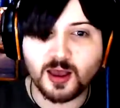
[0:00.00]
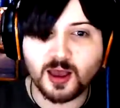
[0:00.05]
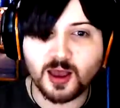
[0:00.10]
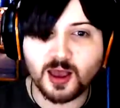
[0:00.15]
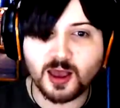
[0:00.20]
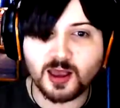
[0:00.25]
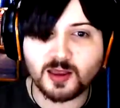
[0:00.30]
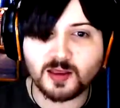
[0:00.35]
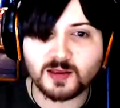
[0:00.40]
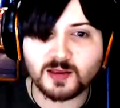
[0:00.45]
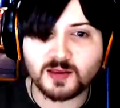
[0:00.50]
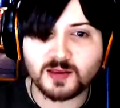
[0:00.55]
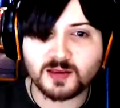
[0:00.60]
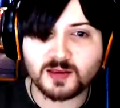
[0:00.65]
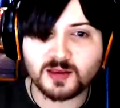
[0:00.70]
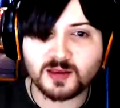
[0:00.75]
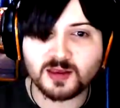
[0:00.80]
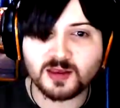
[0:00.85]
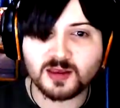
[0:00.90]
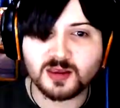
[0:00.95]
and
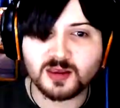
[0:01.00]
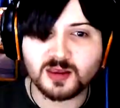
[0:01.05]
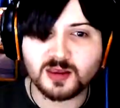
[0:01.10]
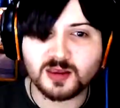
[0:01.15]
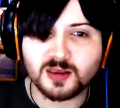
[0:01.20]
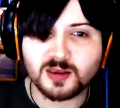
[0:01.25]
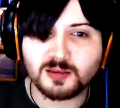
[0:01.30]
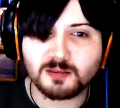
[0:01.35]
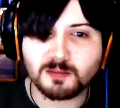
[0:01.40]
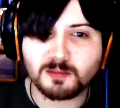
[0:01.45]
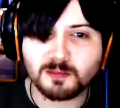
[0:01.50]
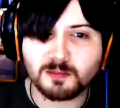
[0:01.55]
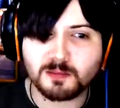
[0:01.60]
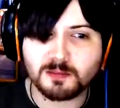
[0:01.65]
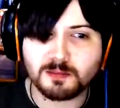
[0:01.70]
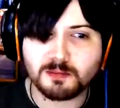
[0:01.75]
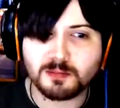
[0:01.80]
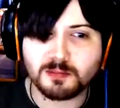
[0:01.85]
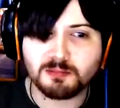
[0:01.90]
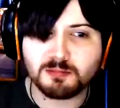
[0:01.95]

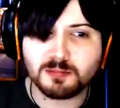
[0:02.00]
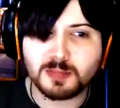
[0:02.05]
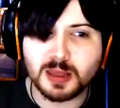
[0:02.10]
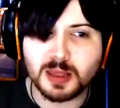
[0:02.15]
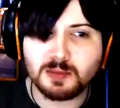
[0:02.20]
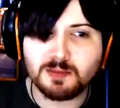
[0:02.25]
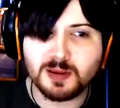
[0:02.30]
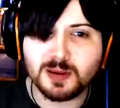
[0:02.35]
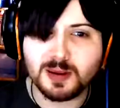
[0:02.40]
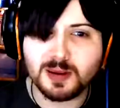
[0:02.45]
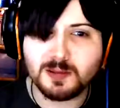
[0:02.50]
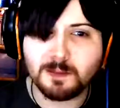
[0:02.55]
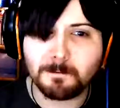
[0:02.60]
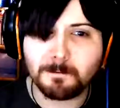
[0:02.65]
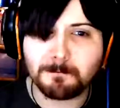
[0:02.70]
maybe